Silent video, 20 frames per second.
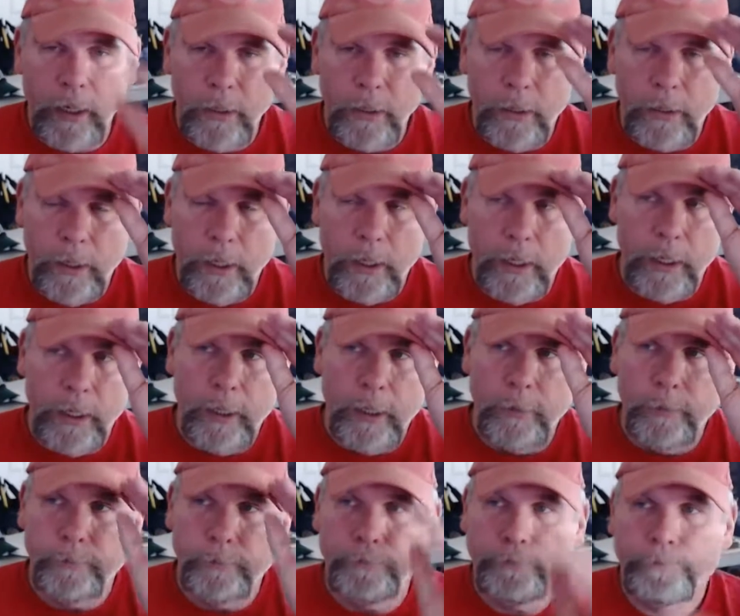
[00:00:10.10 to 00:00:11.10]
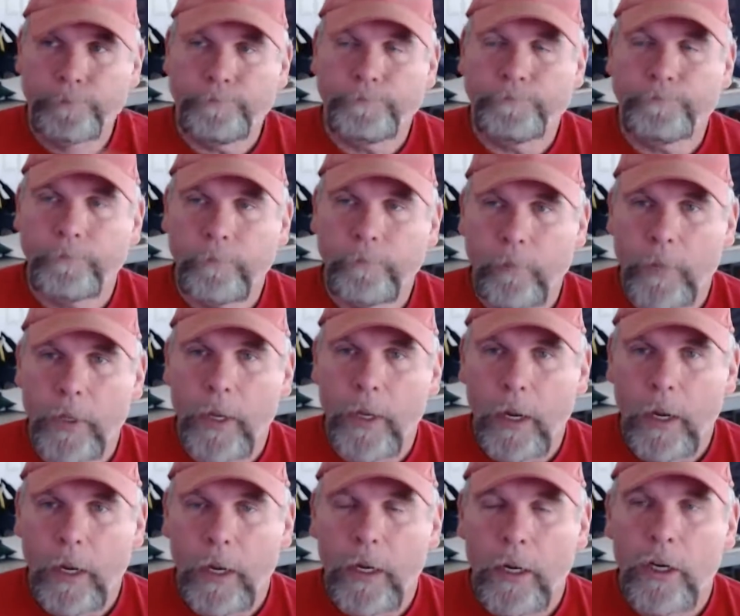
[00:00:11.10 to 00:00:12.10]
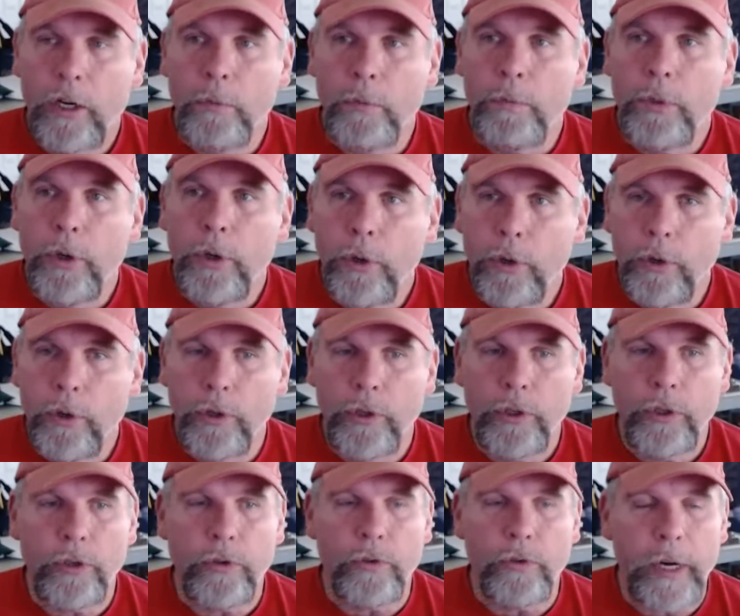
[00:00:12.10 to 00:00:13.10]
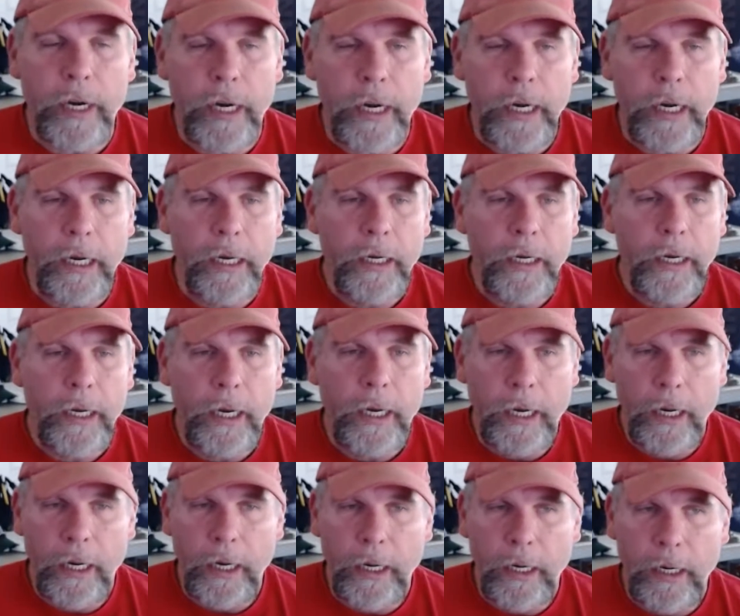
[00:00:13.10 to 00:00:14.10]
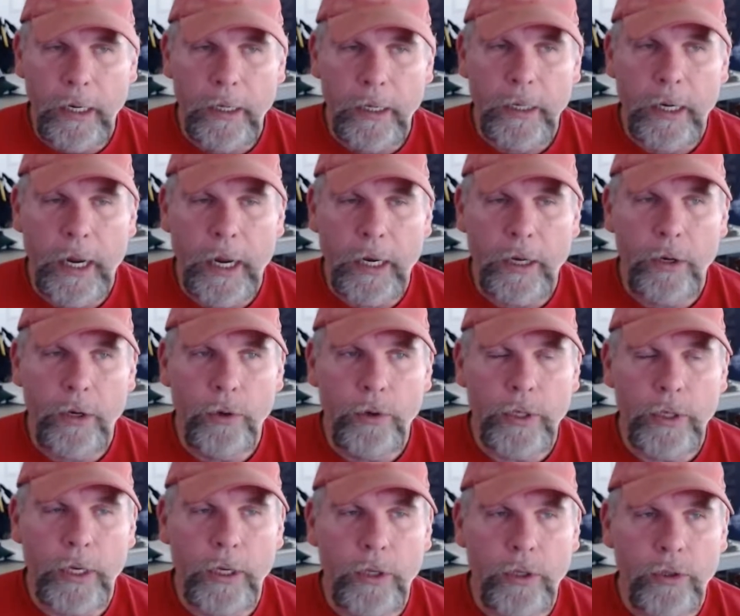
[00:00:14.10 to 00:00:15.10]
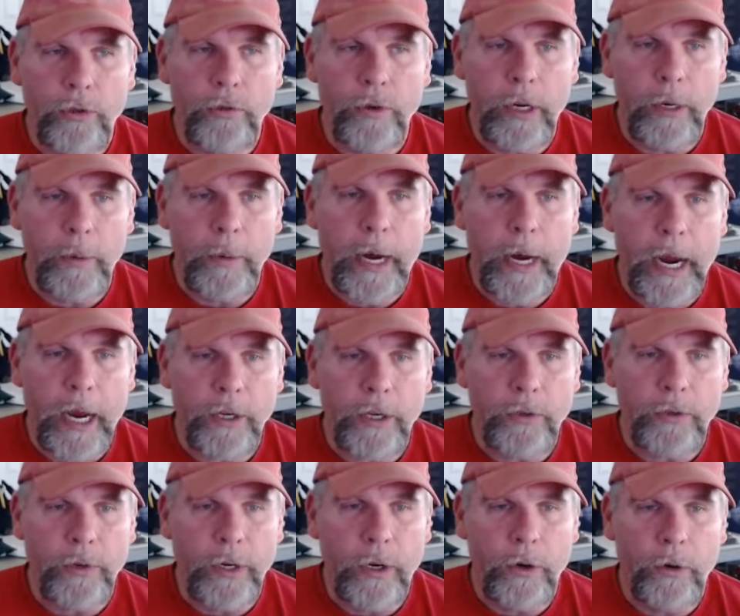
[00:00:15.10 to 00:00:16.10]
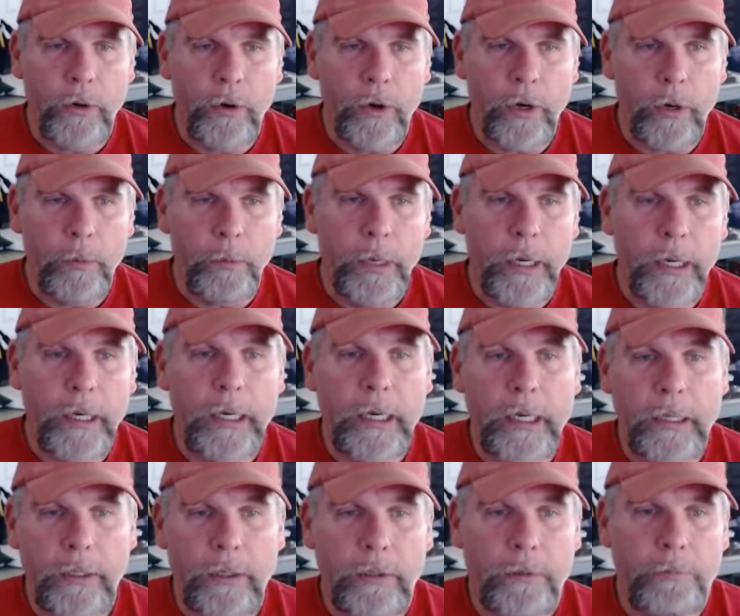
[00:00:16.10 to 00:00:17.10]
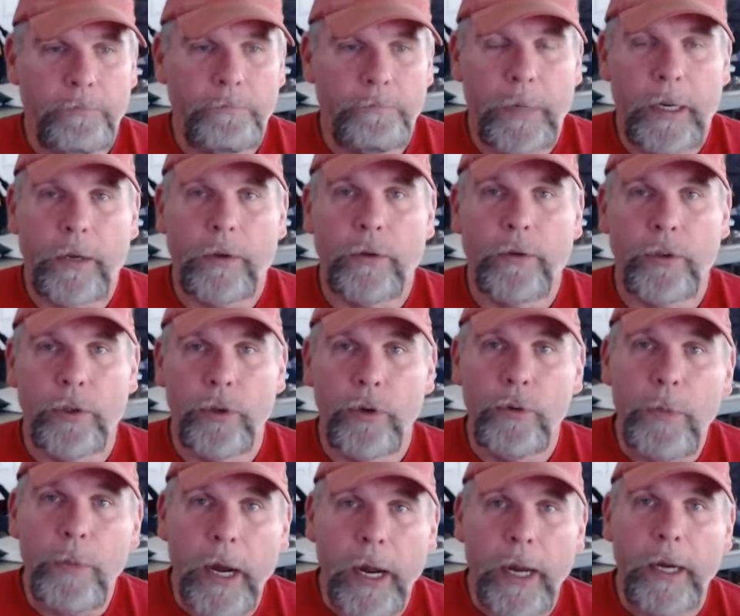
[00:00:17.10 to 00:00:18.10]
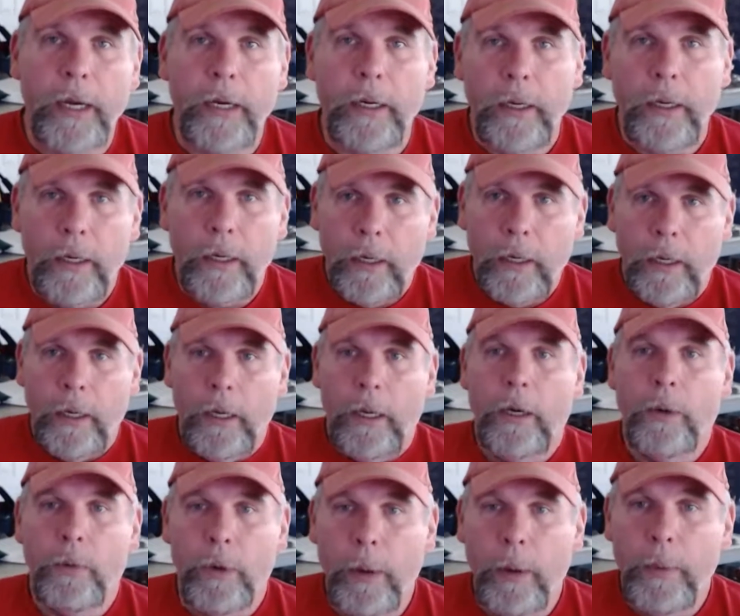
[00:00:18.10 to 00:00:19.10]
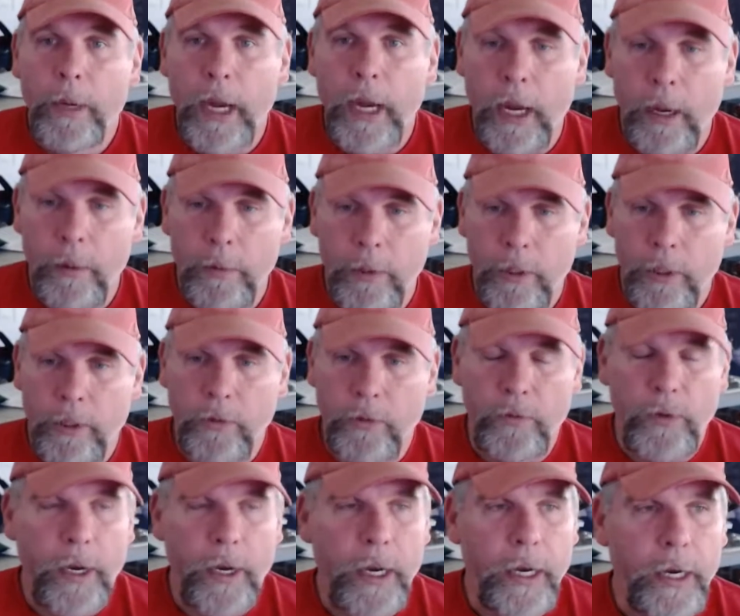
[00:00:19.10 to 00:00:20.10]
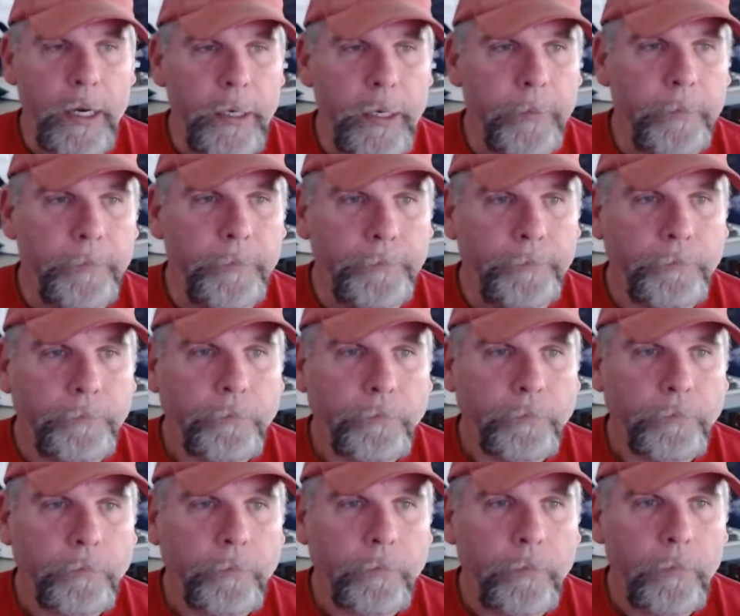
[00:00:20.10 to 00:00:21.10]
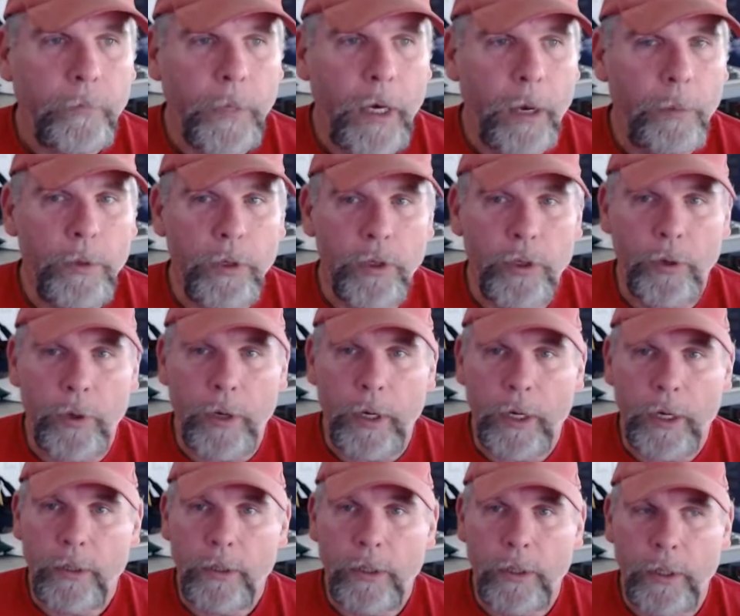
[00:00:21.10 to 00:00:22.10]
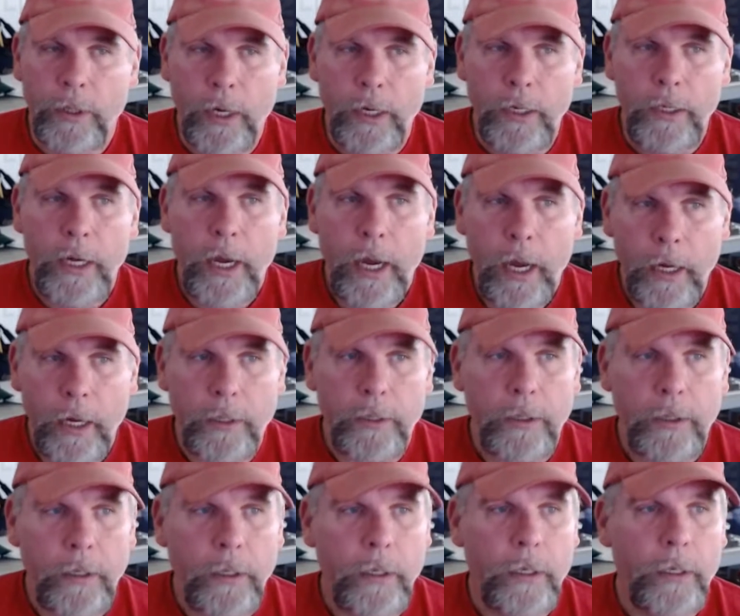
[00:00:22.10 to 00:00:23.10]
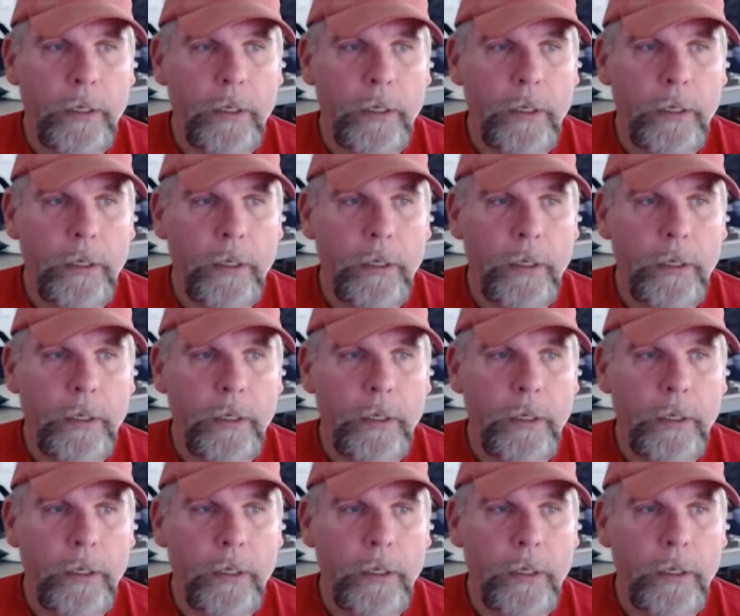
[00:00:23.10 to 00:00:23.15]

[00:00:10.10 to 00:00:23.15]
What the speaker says: um, computer screen, and I had to use a screencast recorder, but it'll do my webcam just fine. I'm just doing this as a test.